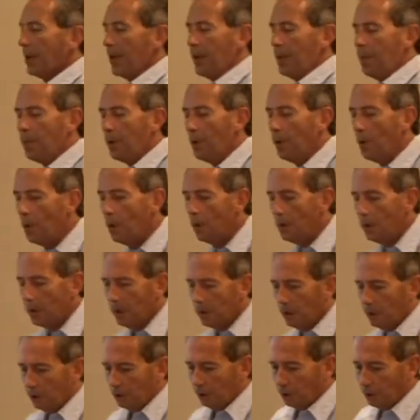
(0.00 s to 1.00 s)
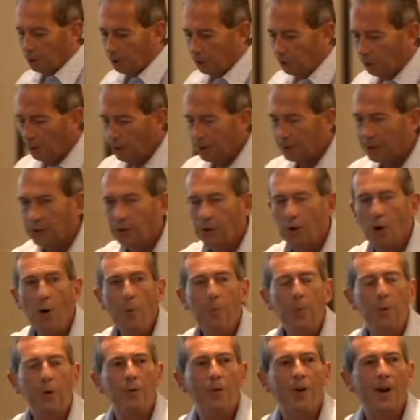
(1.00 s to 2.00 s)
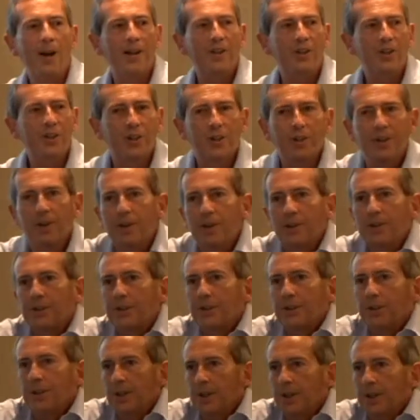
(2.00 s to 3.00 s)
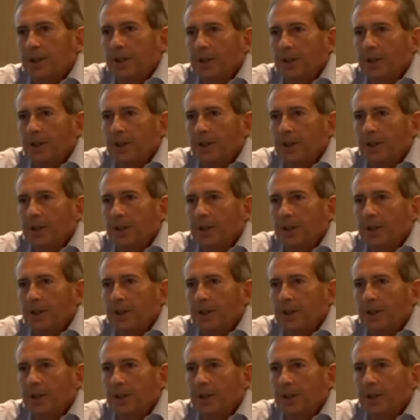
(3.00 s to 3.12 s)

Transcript: people try to operationalize